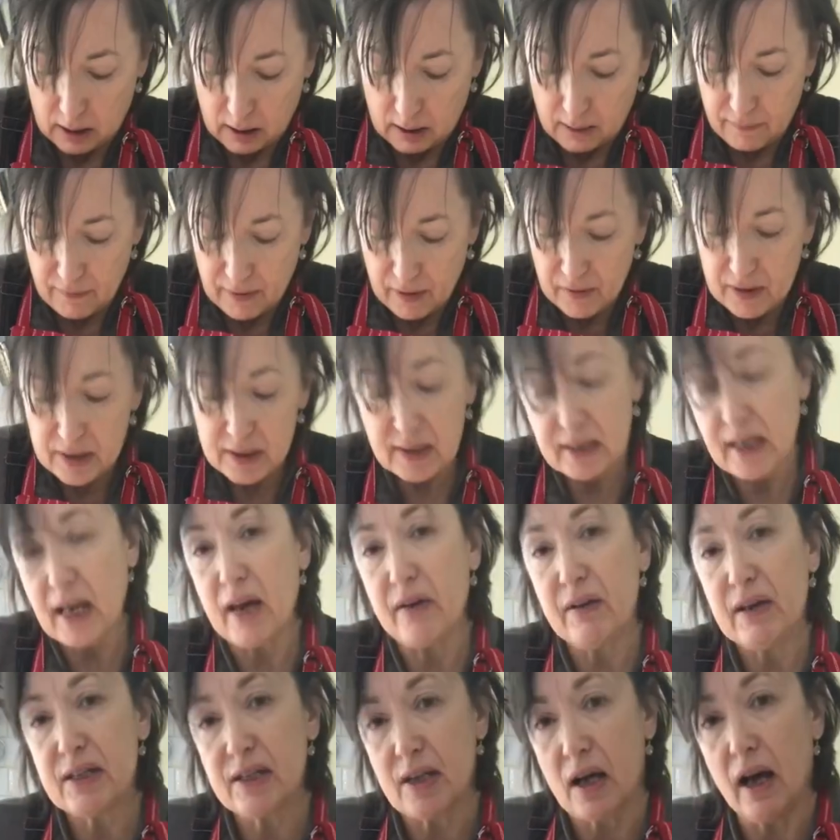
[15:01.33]
a very
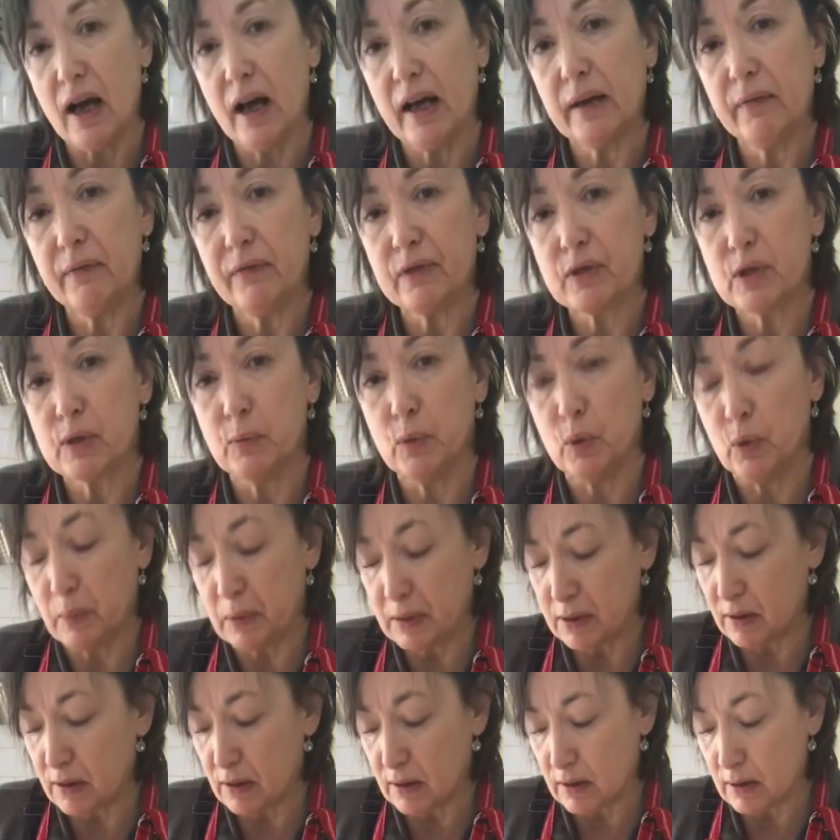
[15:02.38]
scary time for small
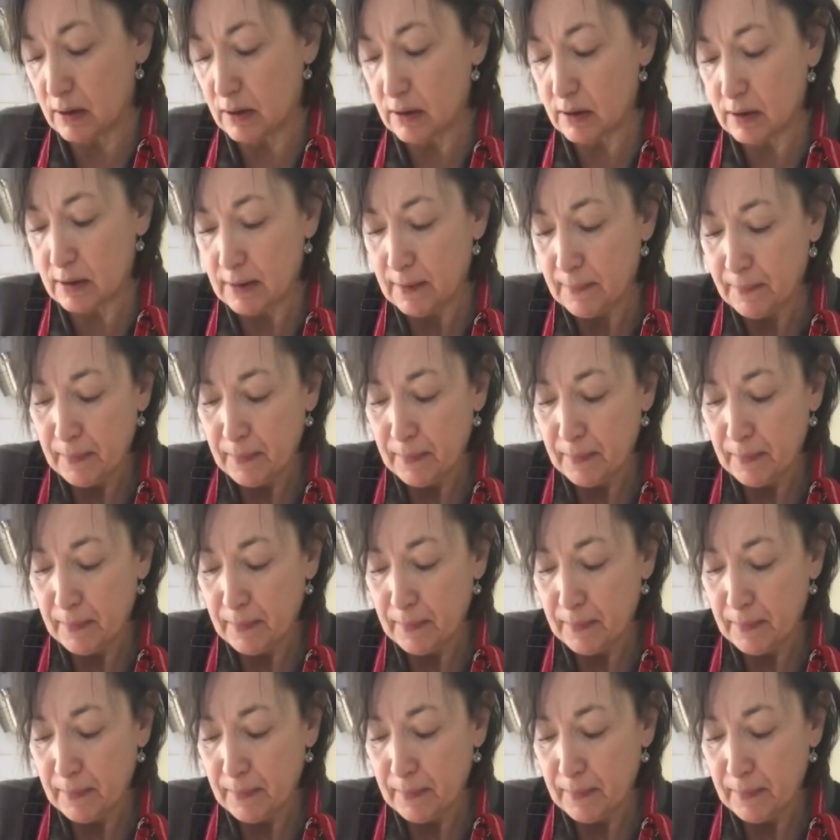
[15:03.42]
businesses.